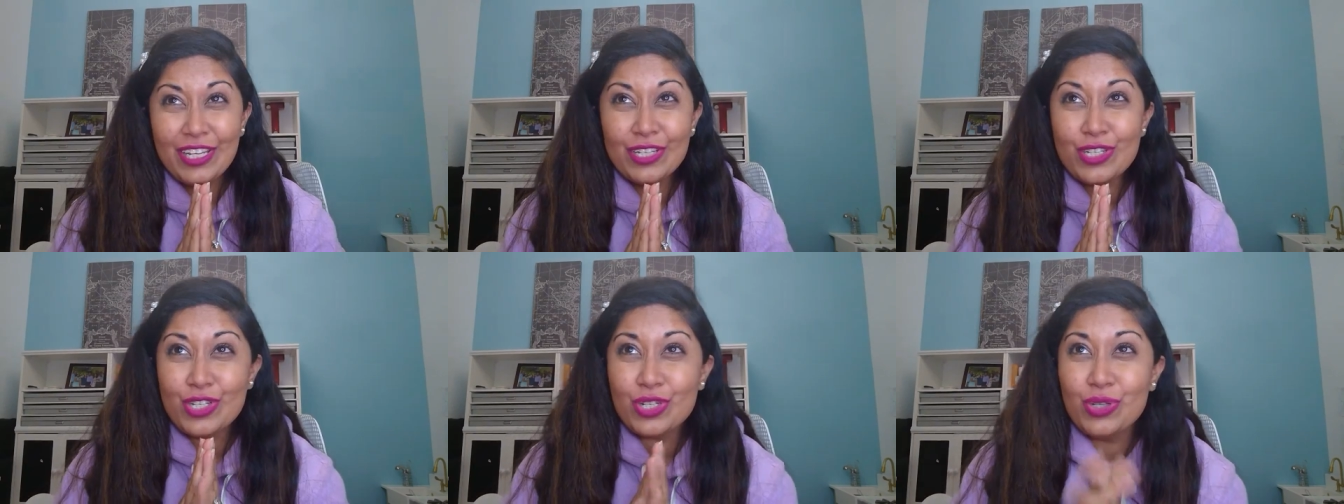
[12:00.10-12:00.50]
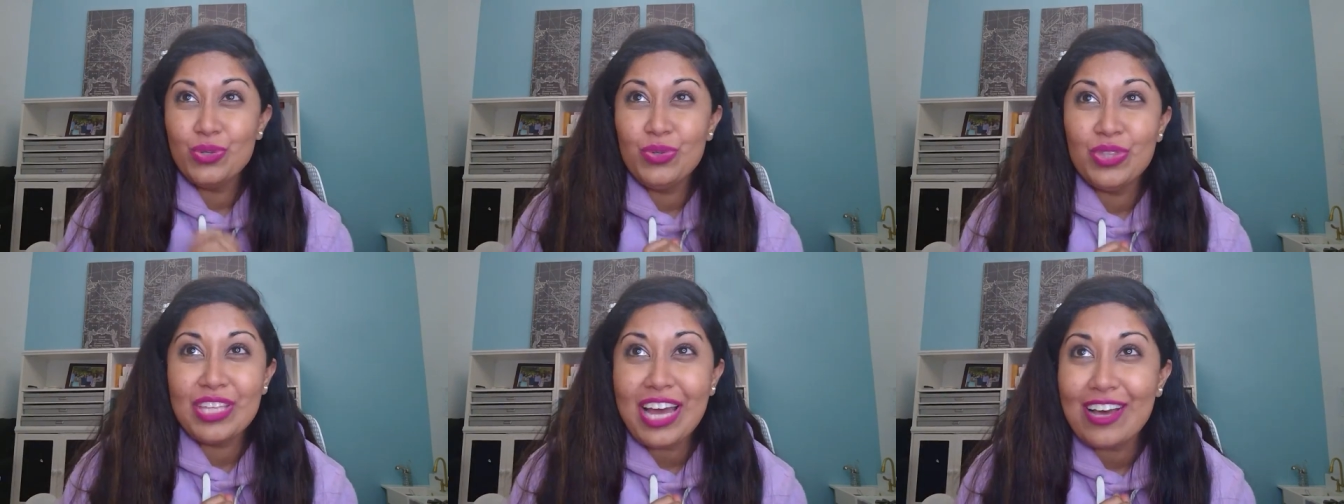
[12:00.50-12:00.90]
in
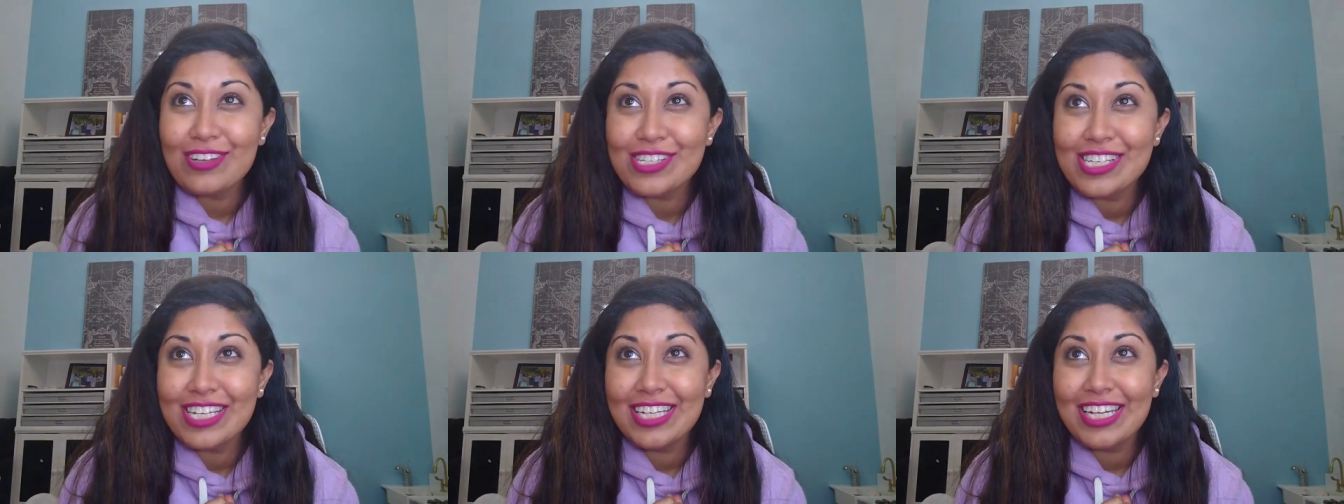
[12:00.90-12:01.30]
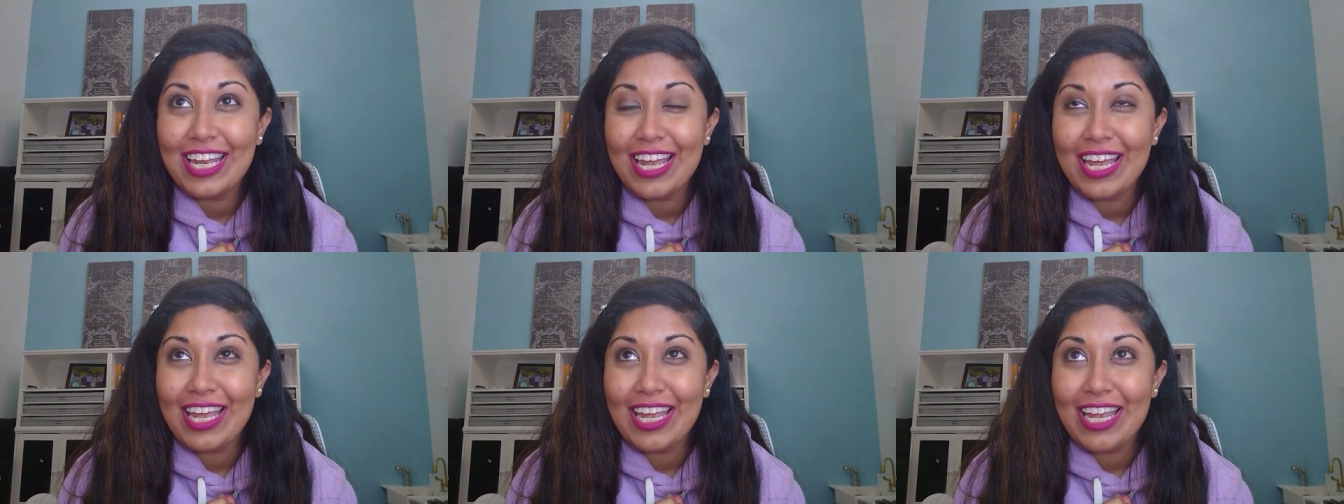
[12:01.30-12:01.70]

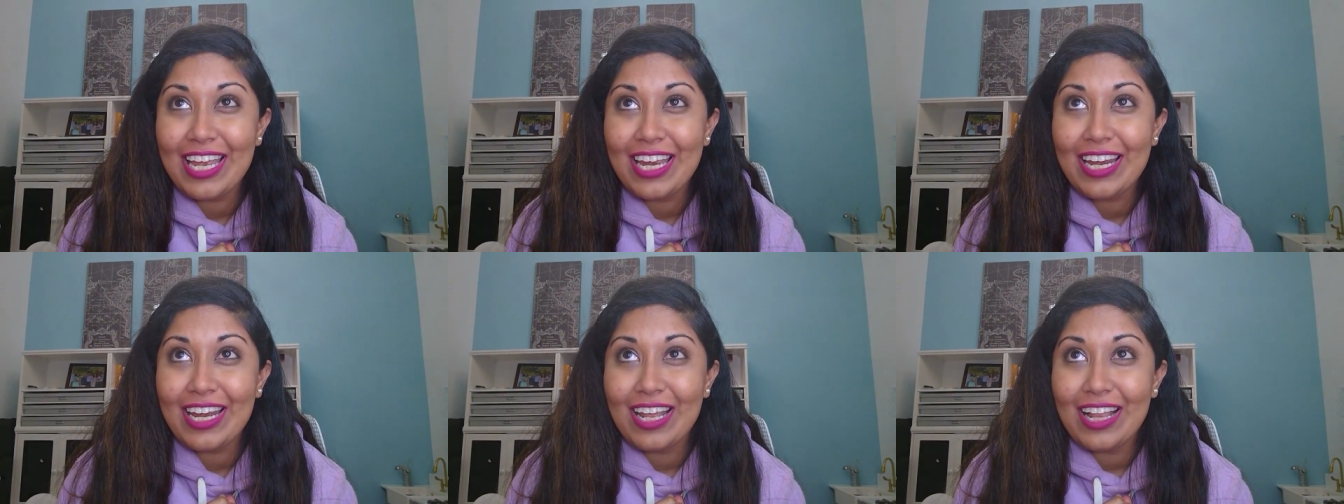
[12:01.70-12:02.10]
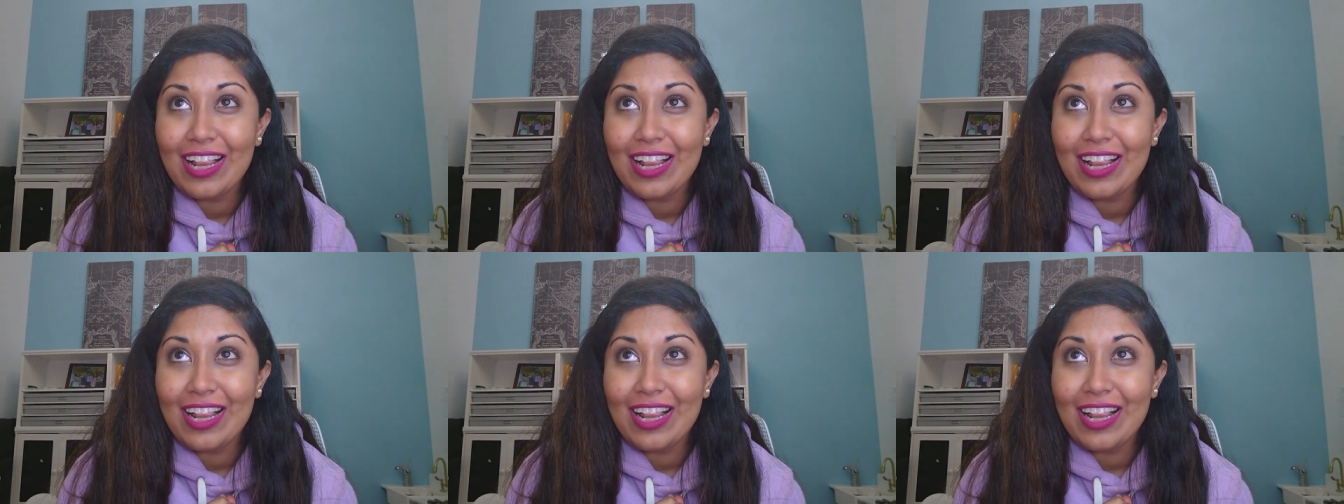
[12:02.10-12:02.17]
2008,